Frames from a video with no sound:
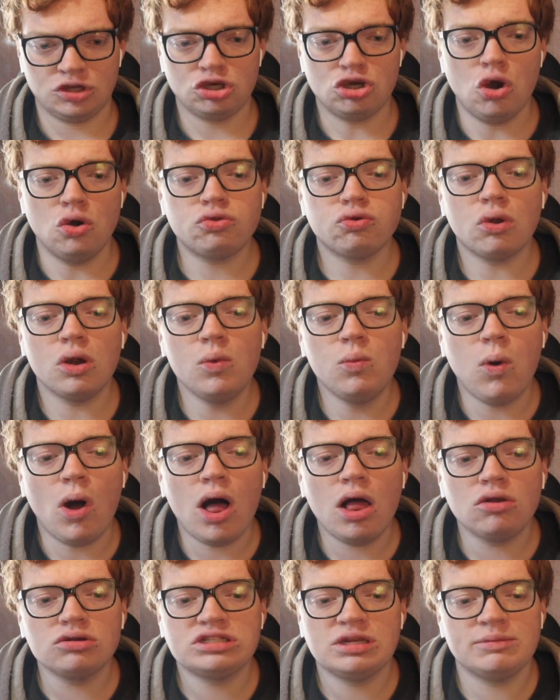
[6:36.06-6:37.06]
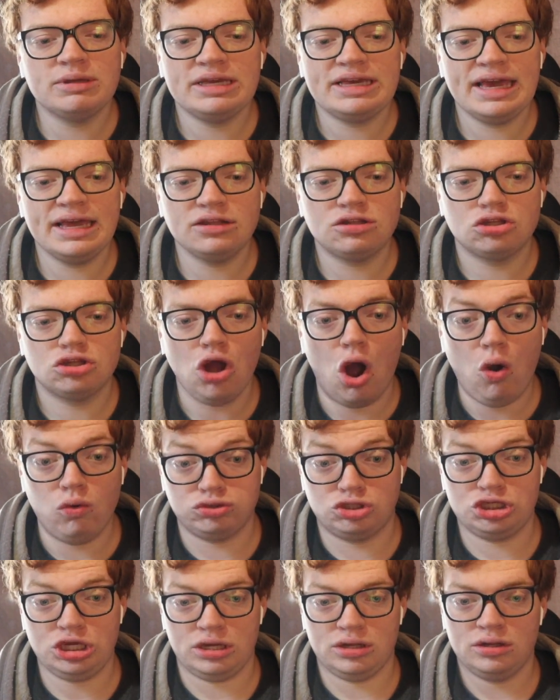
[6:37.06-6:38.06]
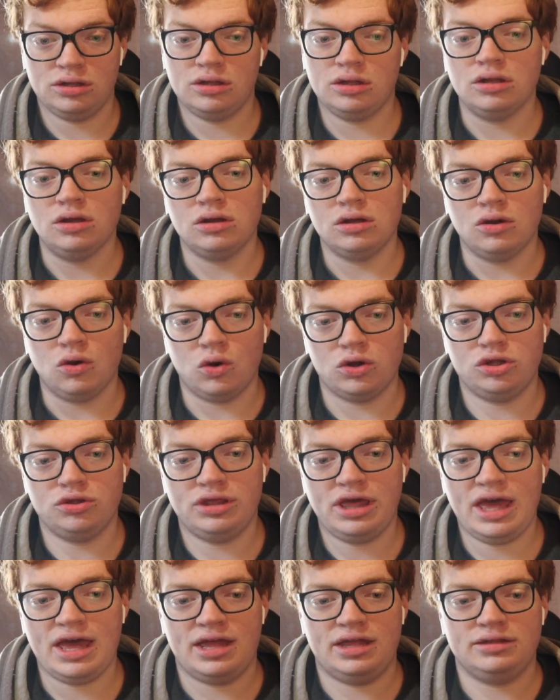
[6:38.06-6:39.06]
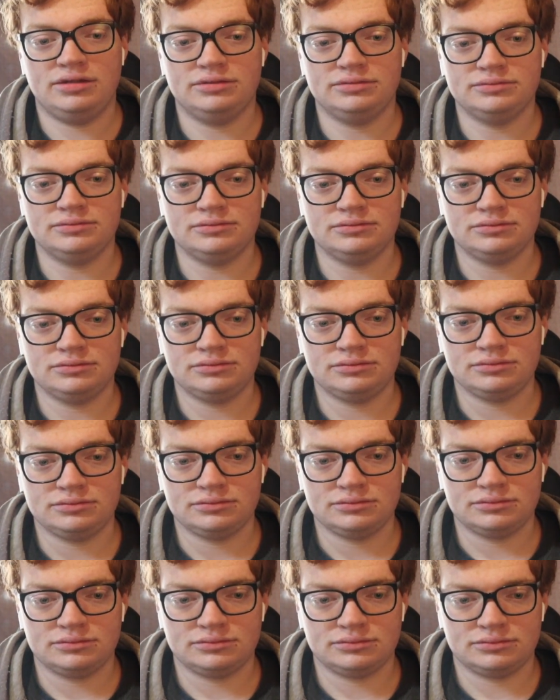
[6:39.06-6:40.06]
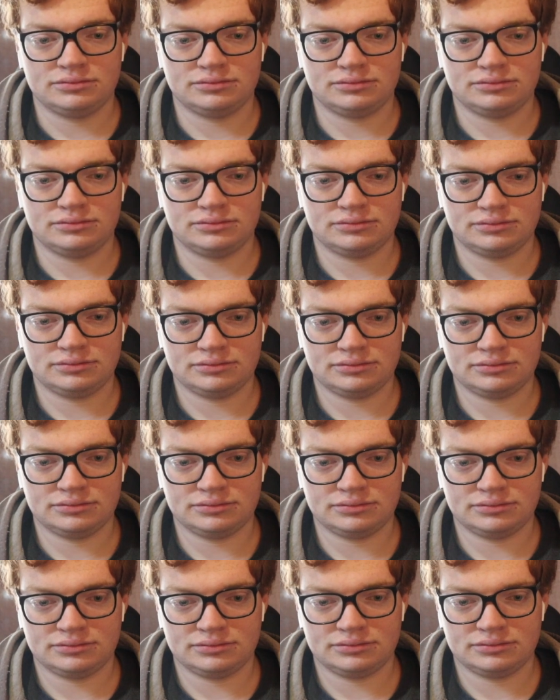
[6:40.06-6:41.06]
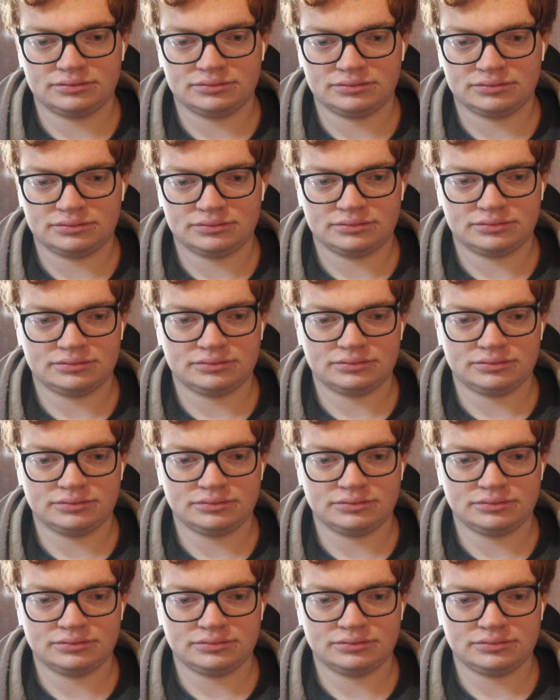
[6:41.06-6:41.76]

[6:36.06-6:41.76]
Go through a wall or something, you can't- oh shit. Or do that. I'm your worst nightmare!